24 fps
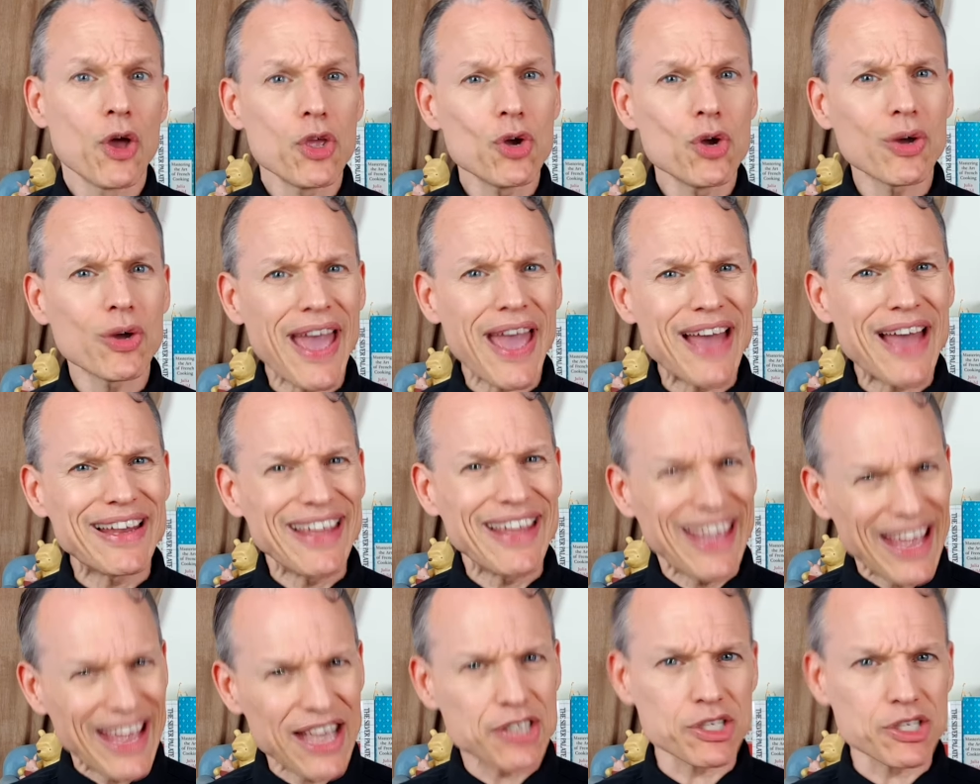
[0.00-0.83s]
you can
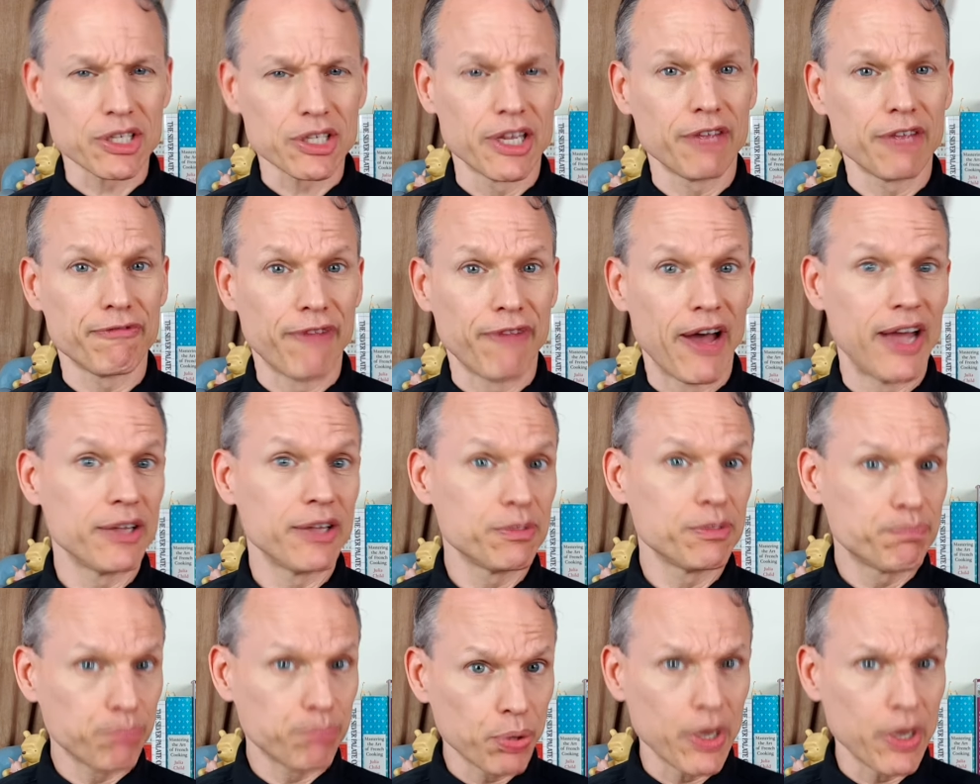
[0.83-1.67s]
easily
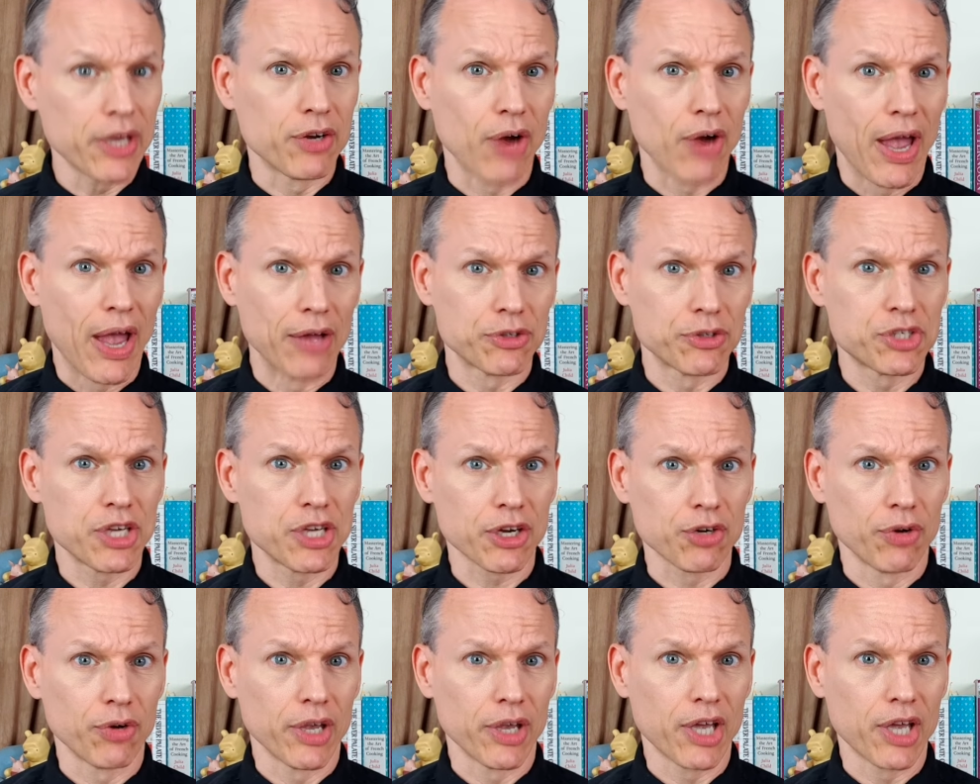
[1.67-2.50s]
find pre-ground chicory